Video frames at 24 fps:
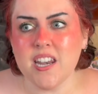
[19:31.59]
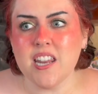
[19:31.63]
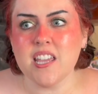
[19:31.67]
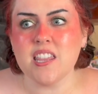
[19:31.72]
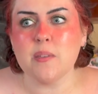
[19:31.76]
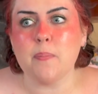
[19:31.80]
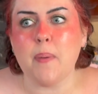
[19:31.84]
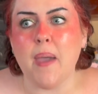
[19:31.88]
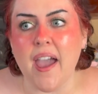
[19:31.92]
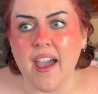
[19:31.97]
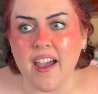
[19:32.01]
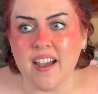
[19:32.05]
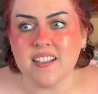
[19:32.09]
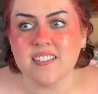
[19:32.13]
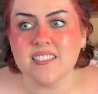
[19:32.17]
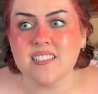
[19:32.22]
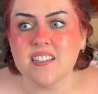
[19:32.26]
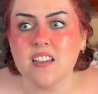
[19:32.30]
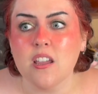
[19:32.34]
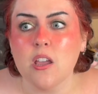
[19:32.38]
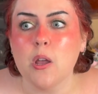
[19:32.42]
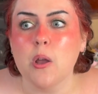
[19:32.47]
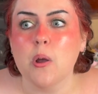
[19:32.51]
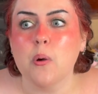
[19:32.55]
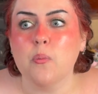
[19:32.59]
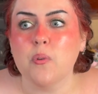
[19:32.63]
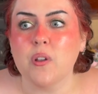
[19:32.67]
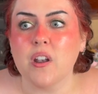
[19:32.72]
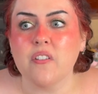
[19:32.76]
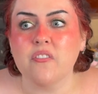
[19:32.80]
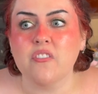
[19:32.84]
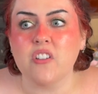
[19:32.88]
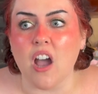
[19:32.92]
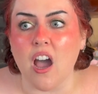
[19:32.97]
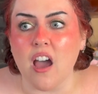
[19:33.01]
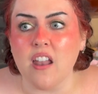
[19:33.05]
In the past, when
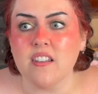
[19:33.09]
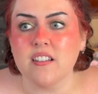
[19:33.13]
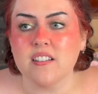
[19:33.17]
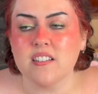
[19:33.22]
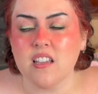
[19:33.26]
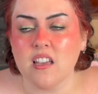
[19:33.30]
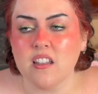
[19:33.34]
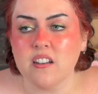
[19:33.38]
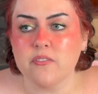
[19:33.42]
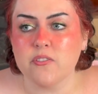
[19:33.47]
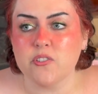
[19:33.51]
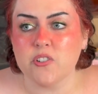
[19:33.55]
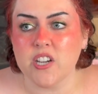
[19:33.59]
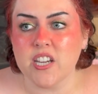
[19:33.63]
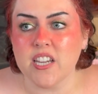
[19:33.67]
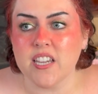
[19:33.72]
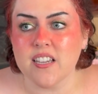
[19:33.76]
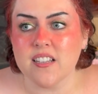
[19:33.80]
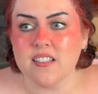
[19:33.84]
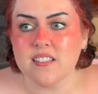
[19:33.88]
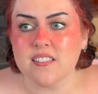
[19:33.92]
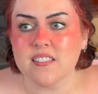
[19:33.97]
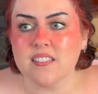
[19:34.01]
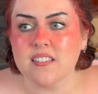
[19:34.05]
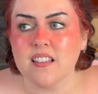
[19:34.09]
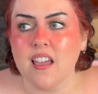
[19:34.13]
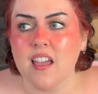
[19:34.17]
I've gotten a ton of trinkets,